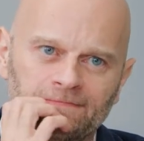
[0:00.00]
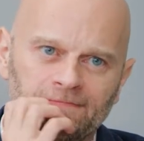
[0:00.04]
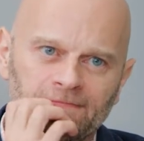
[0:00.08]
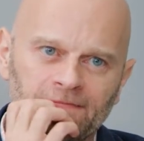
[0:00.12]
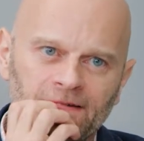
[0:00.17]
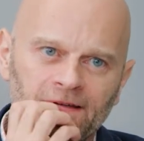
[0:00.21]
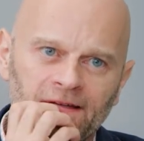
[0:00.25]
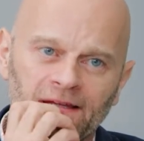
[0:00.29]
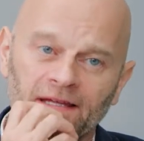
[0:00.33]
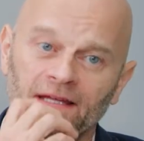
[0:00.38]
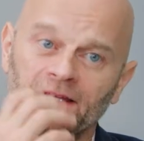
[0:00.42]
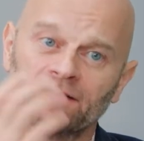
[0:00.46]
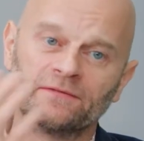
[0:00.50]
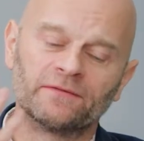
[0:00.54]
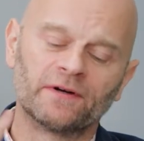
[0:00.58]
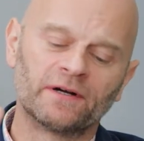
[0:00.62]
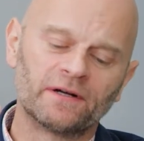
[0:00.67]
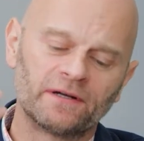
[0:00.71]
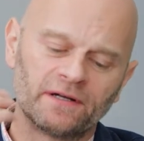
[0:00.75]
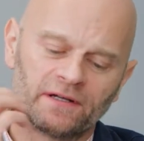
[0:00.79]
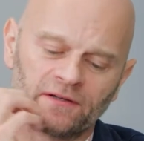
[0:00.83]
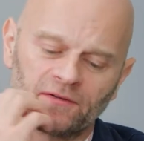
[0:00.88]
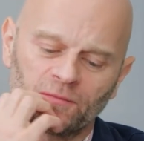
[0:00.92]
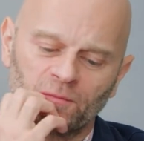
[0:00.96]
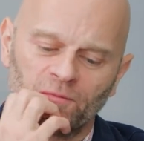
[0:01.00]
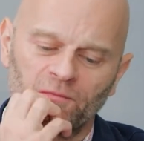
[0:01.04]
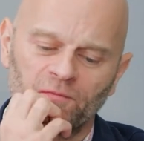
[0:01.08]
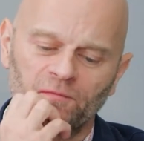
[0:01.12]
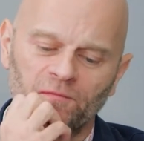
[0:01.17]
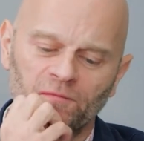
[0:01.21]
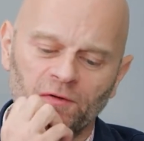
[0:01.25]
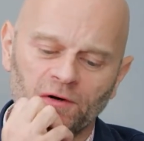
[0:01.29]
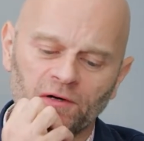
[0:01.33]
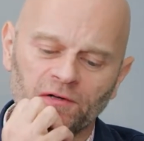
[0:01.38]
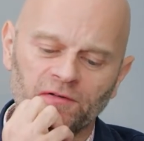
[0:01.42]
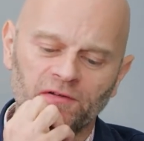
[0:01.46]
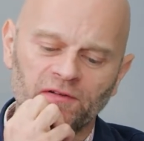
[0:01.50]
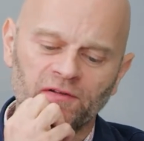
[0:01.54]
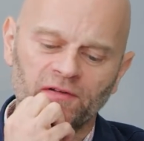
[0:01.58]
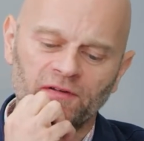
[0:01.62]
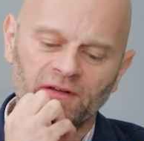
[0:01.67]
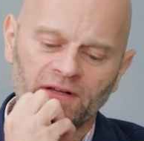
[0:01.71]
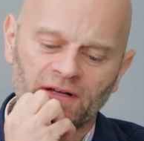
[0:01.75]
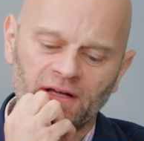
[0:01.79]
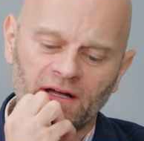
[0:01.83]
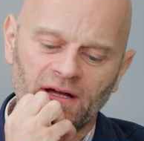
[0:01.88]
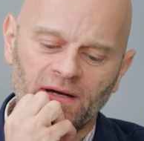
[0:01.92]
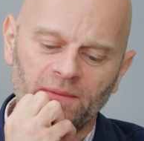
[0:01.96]
in various verses
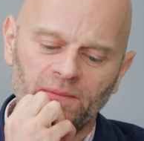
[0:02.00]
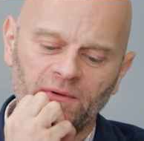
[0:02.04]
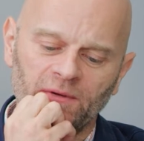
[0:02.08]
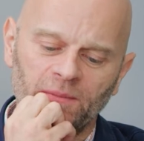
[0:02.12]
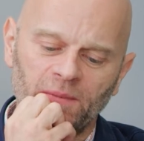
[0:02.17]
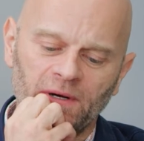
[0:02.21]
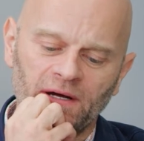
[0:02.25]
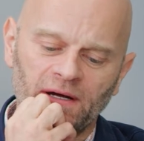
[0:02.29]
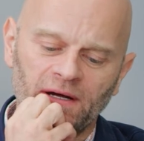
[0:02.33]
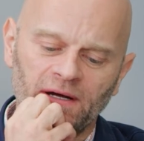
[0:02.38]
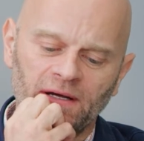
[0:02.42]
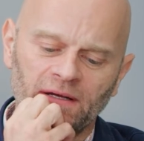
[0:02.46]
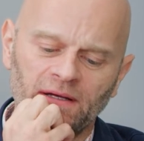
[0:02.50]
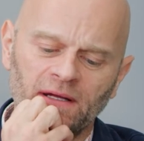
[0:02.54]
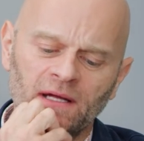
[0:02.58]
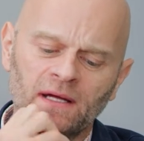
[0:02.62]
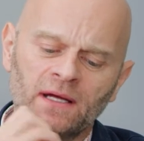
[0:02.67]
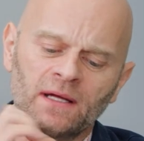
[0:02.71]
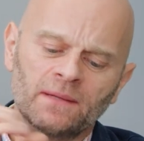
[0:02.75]
that come to mind.